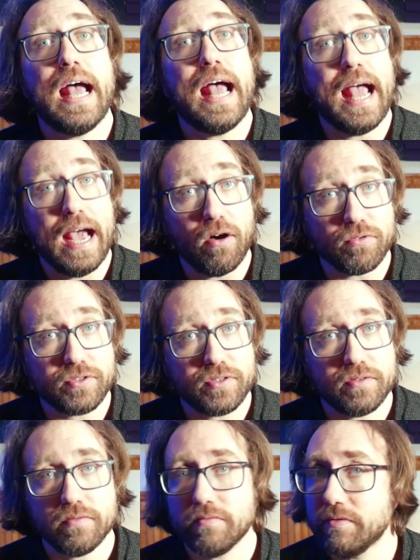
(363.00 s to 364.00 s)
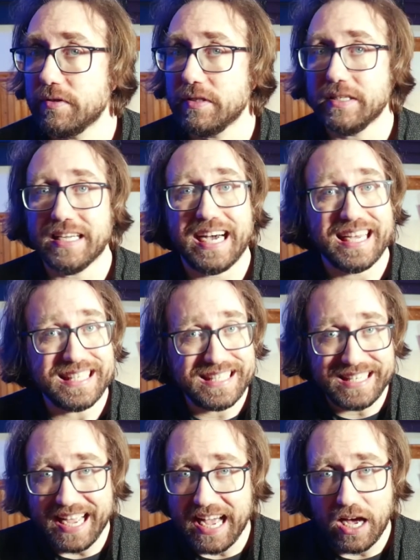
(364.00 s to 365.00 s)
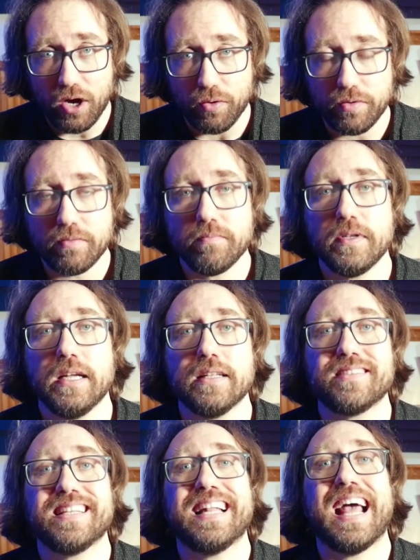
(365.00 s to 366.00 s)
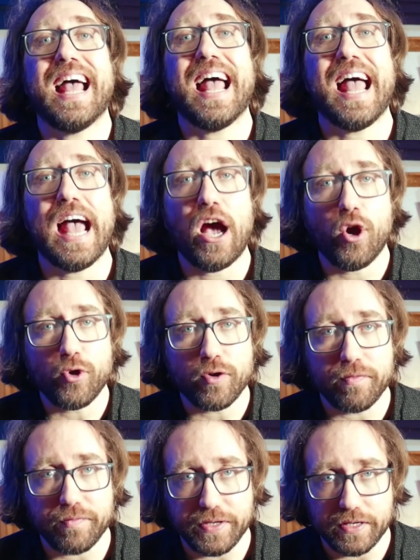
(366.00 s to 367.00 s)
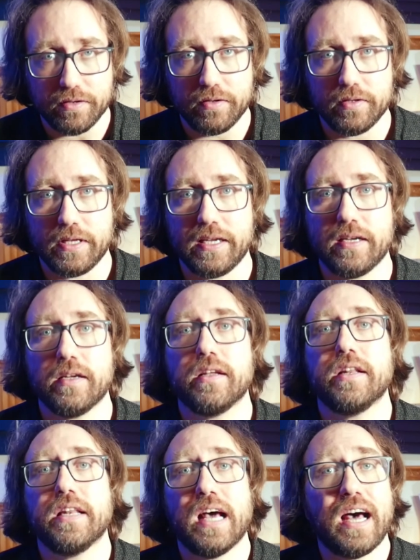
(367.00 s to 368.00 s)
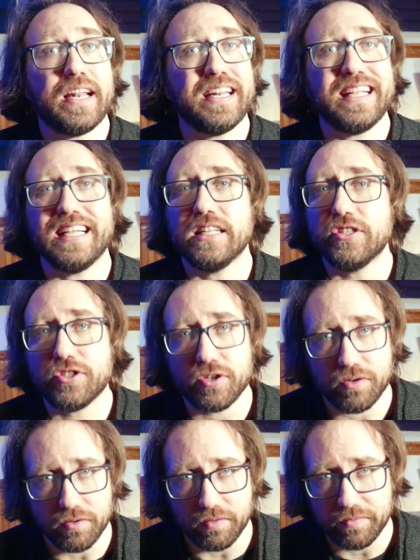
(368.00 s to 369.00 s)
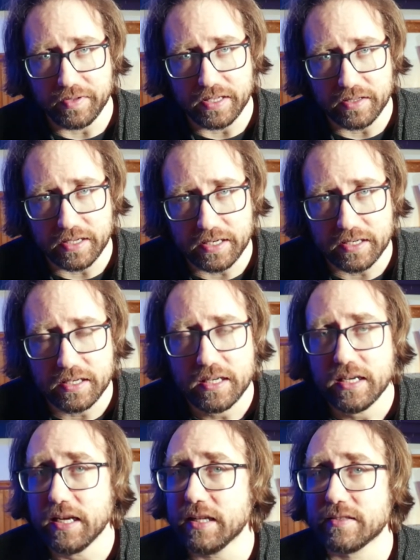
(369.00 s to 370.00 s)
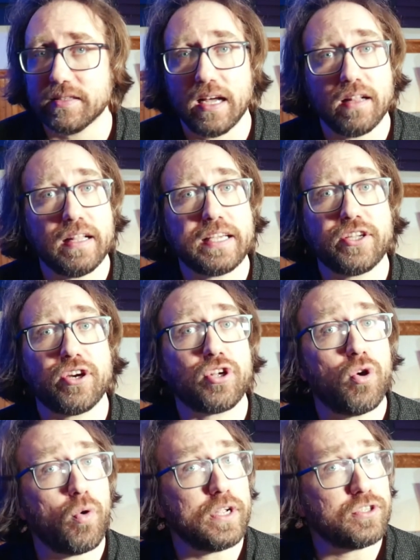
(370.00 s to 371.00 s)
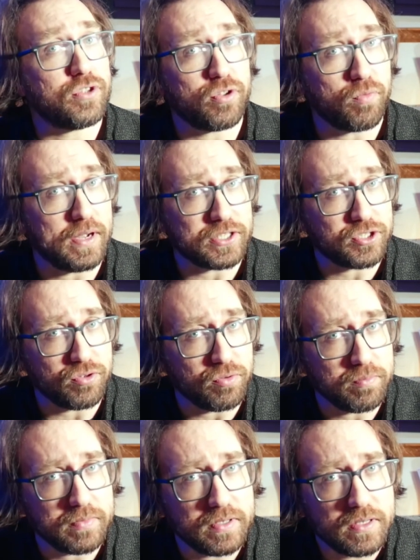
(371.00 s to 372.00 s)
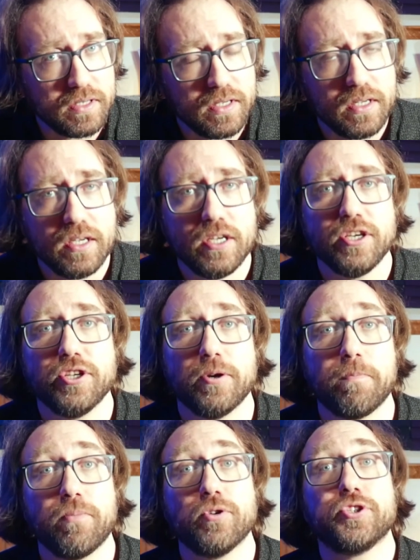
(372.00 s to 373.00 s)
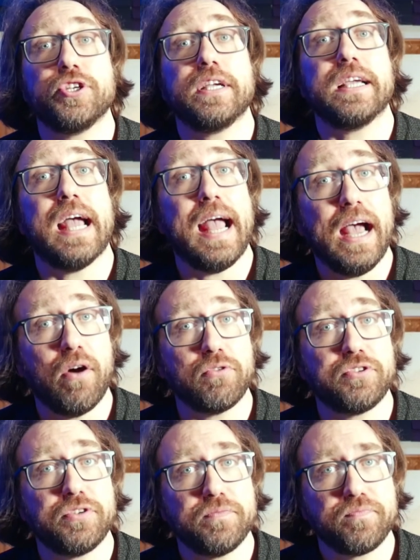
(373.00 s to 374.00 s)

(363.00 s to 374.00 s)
Out. Not down. It's an outer feeling, not an internal feeling. It's not like you're going to the restroom. You're pushing out.